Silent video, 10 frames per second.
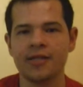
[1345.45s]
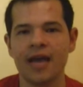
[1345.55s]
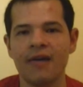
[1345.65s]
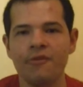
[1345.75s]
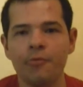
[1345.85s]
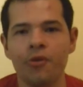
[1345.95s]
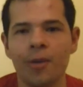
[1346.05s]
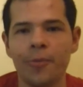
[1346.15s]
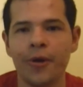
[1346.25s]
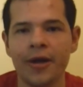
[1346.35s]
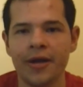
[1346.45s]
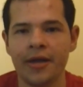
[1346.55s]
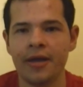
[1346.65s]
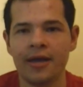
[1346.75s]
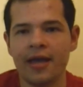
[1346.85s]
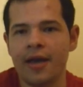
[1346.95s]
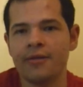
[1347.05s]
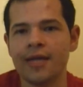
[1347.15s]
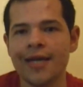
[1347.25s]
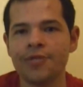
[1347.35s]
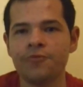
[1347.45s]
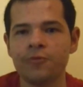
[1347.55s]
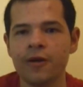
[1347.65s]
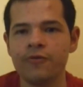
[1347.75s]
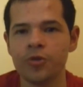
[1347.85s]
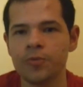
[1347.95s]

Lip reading: have a proper ending. It can't last forever.